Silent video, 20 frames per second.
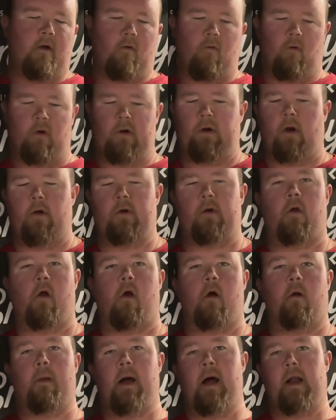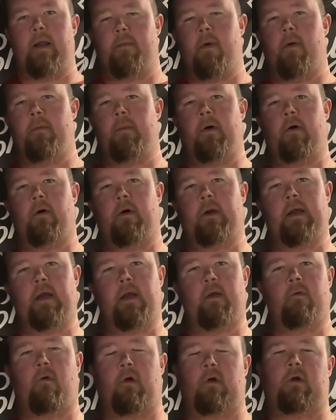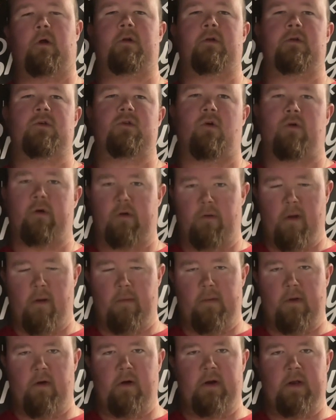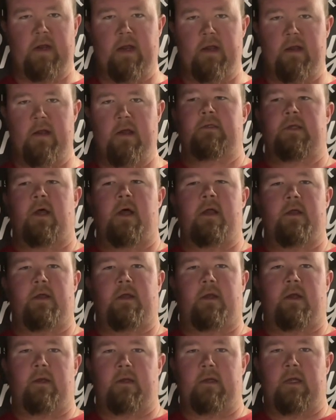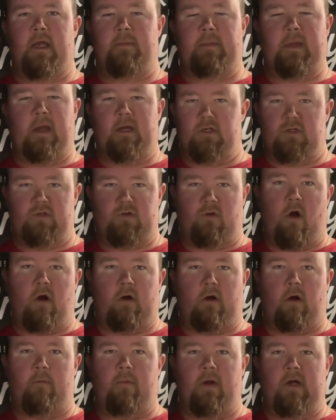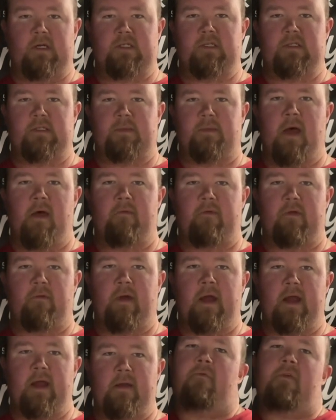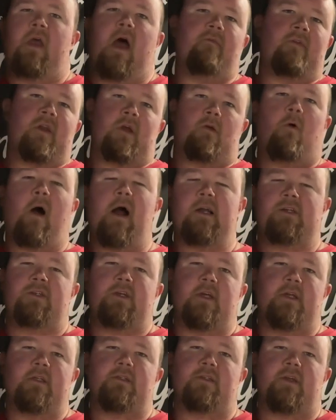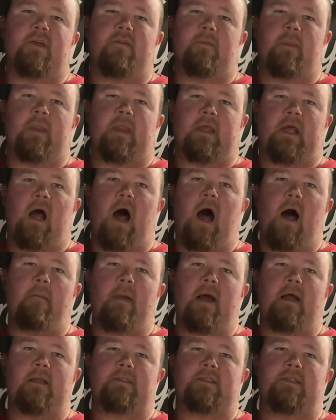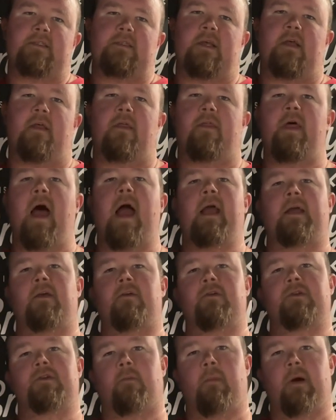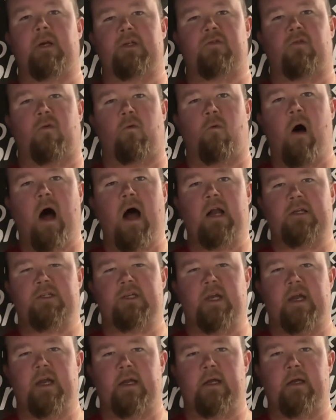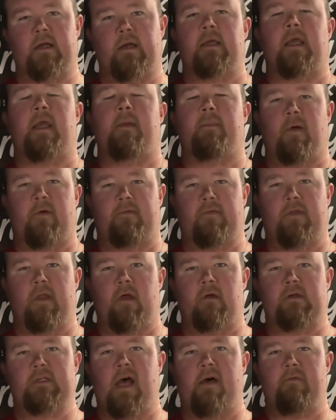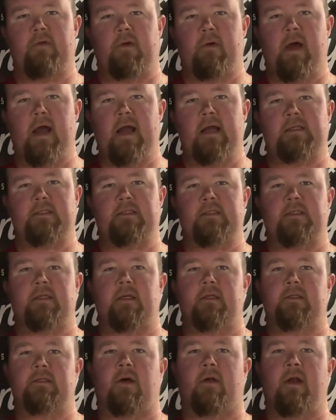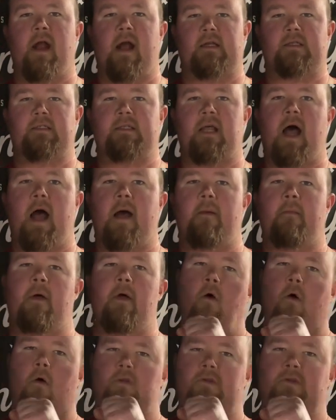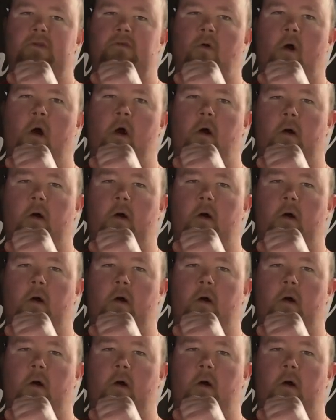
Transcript: work on your lower body mobility, work on your shoulder mobility so that you can keep getting stronger and pressing some heavy weight. If you have any questions, leave them in the comments. Thank you so much for watching. Keep lifting those heavy weights. Until next time, hold strong.